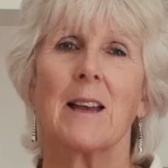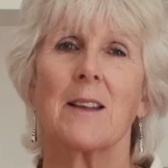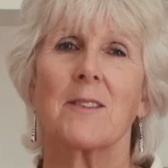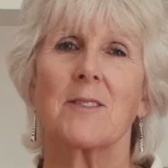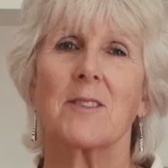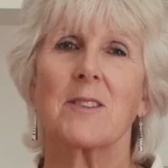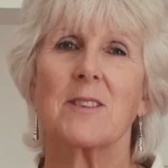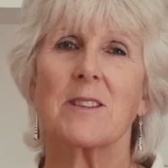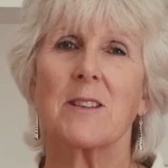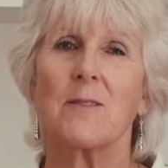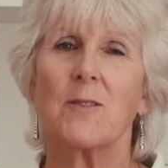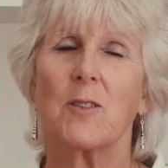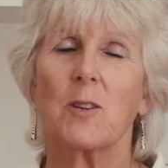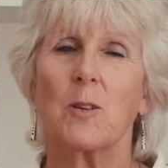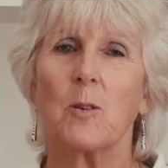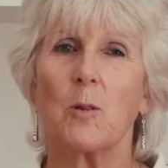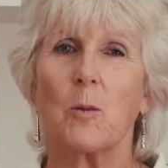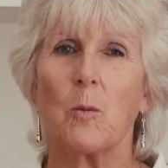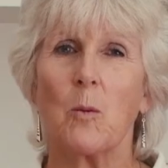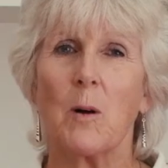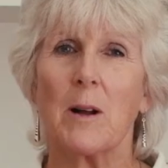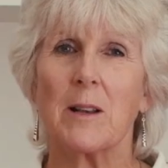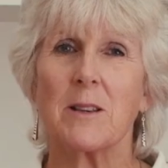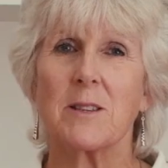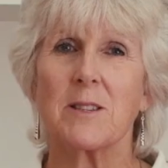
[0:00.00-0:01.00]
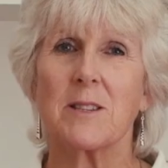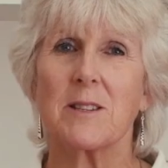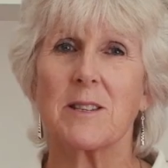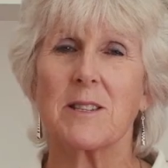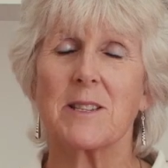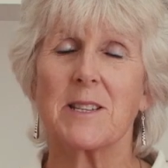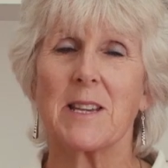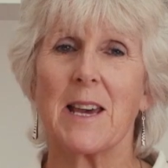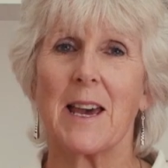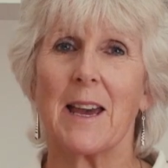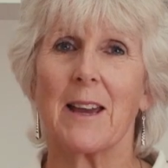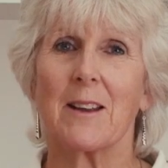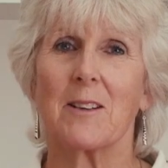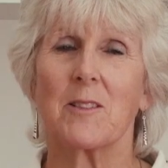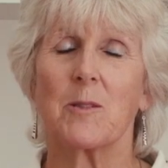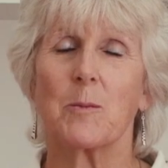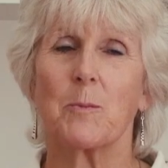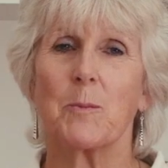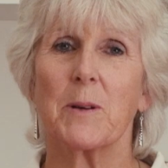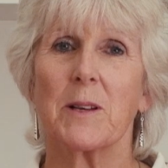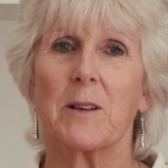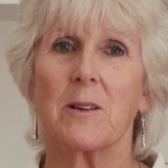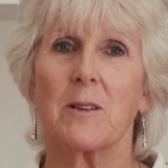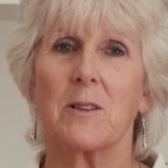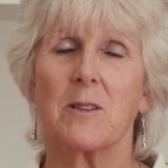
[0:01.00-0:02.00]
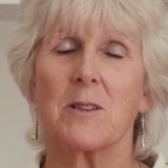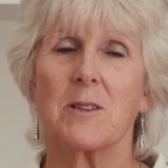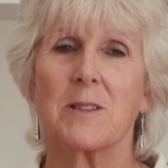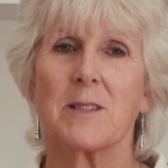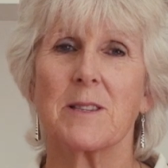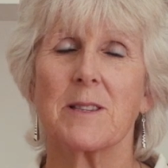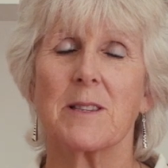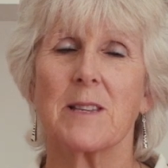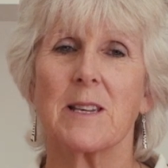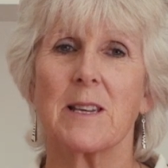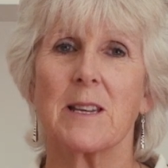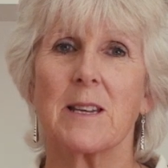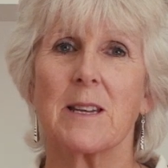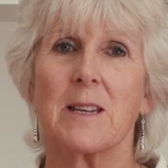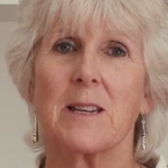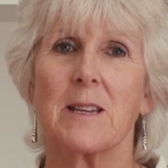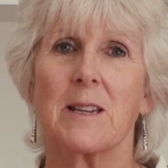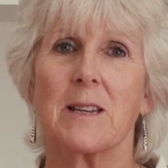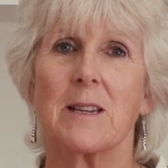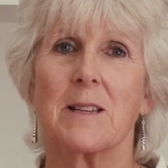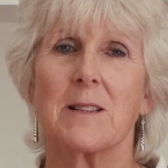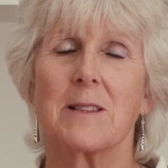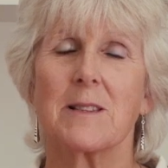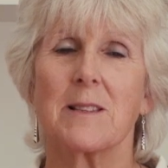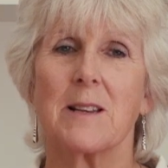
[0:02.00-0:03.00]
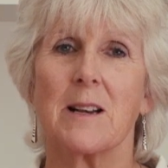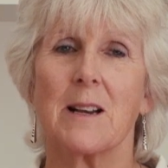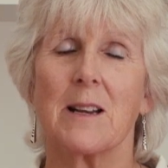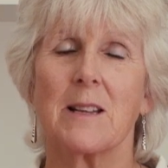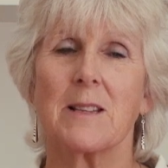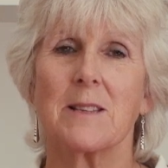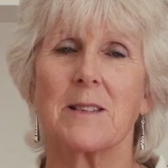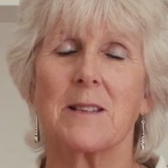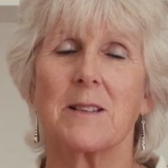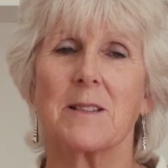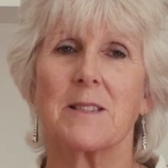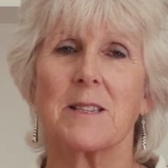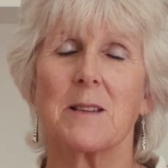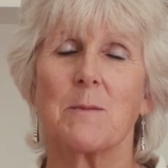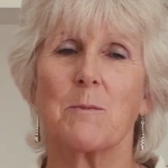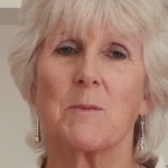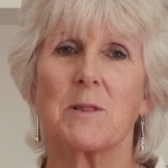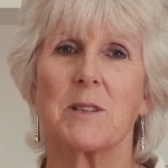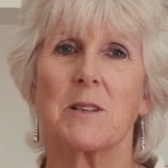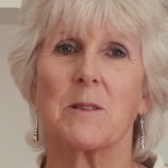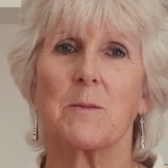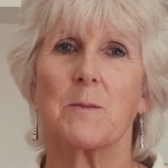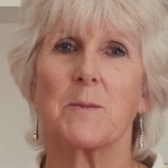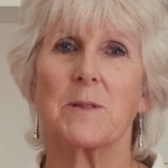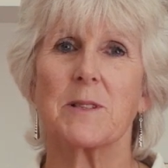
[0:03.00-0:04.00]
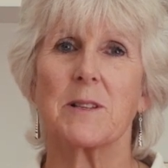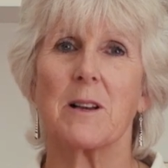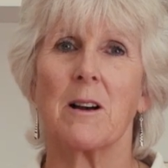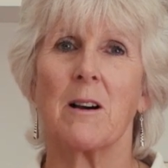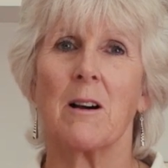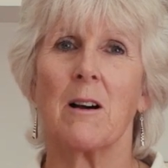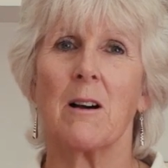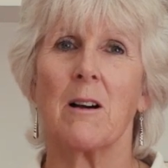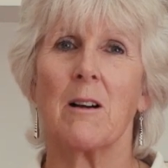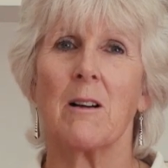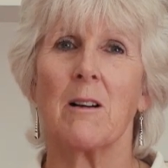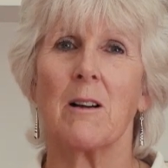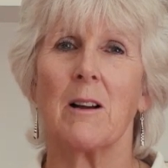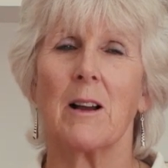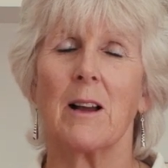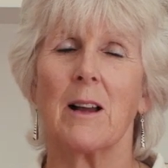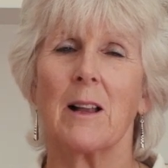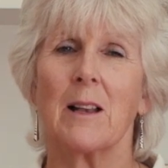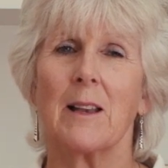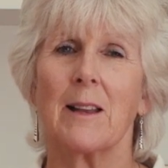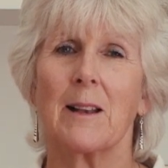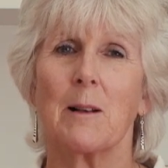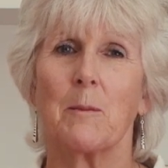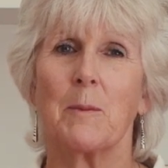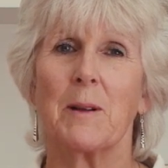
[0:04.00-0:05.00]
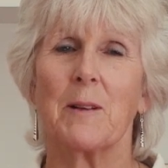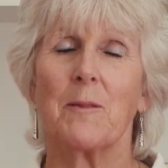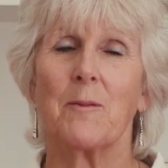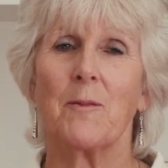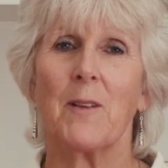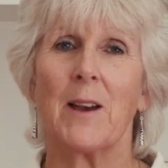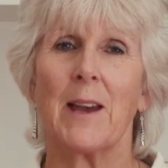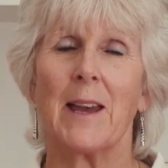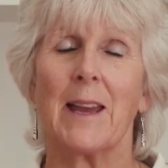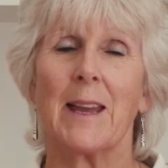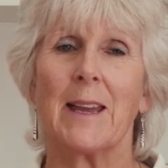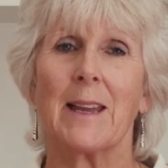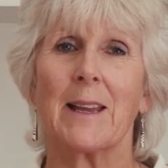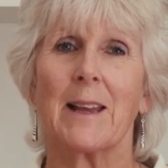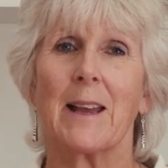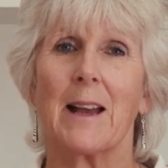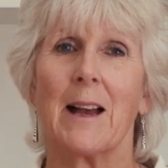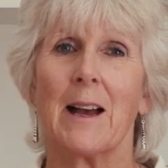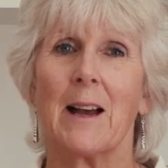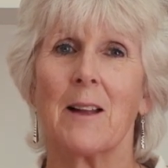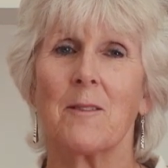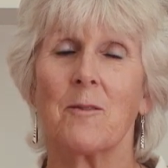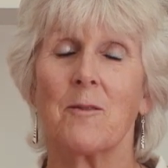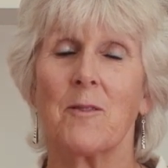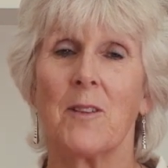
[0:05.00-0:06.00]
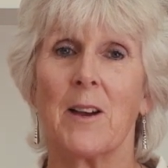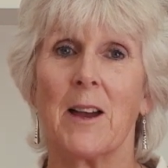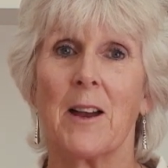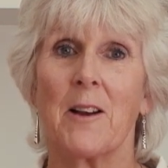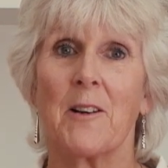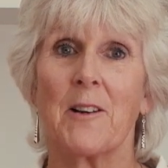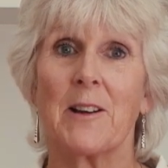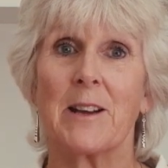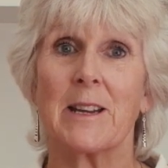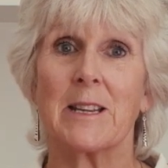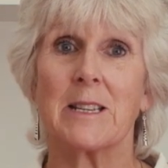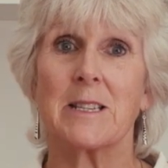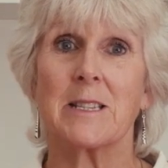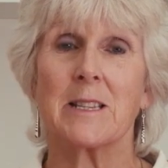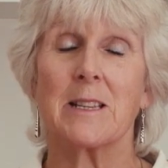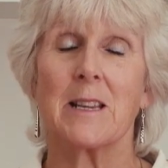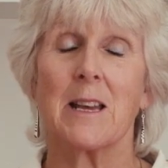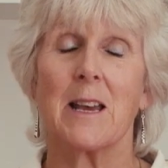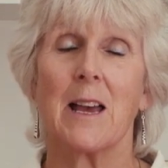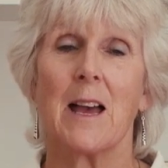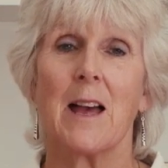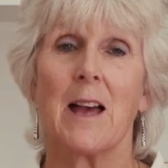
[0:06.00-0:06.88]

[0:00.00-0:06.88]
It's a difficult one to detect because the signs and symptoms are a little bit vague and varied,